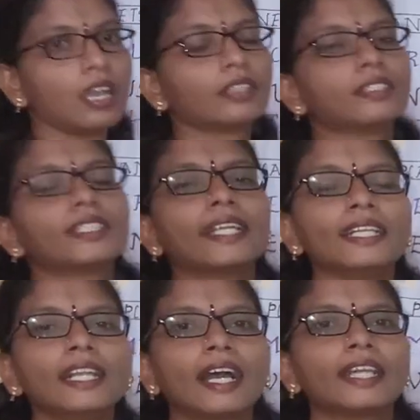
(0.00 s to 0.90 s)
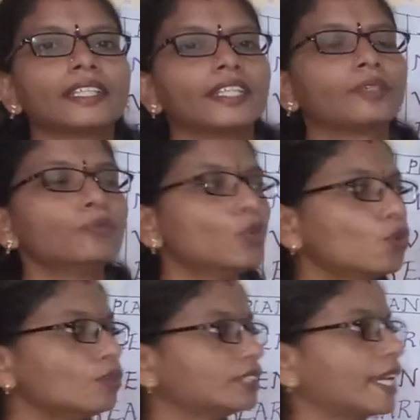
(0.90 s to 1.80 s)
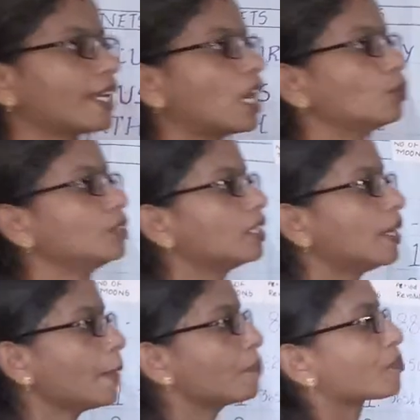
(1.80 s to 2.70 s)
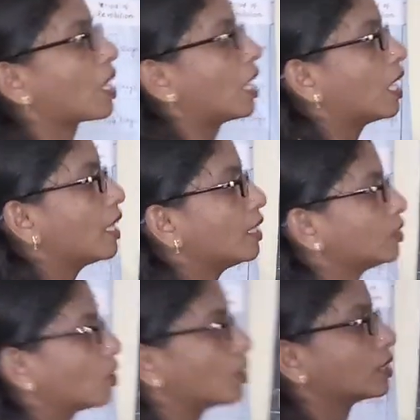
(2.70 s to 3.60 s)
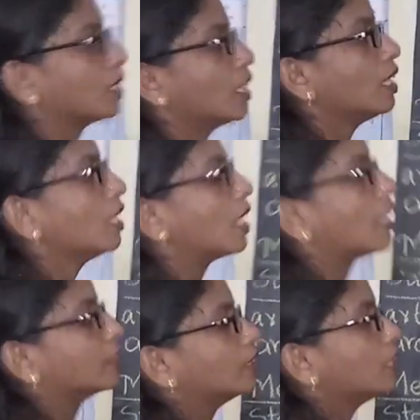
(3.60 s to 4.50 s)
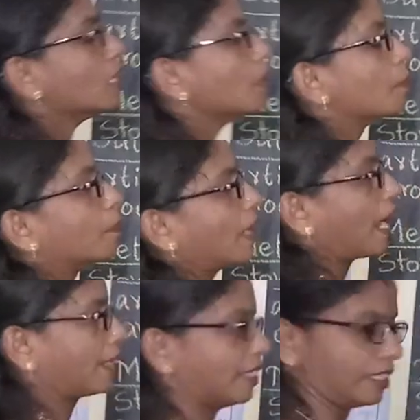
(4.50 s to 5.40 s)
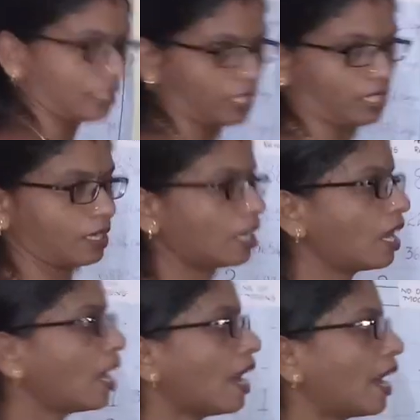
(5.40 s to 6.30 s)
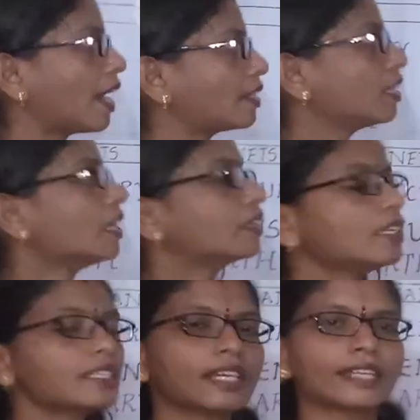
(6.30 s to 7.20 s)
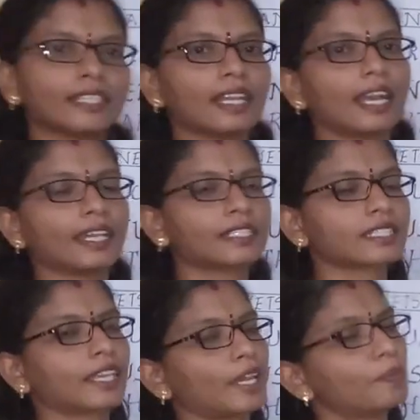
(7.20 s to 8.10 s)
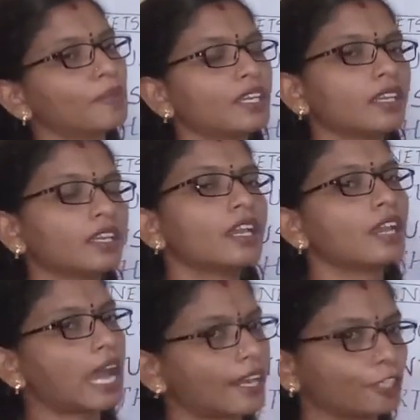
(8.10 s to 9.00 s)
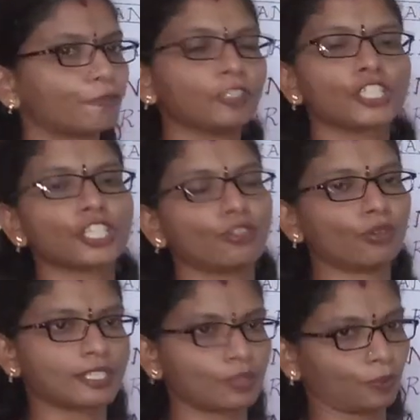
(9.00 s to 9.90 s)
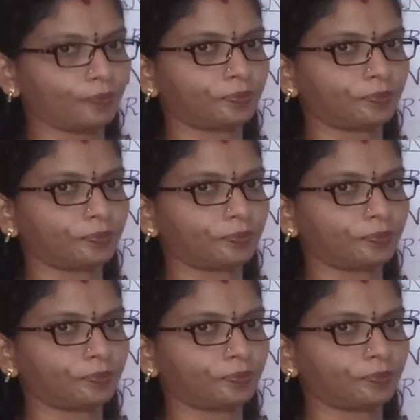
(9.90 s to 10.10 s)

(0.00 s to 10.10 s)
The satellite, it moves around the Earth or the other planets. And these satellites can be artificial also.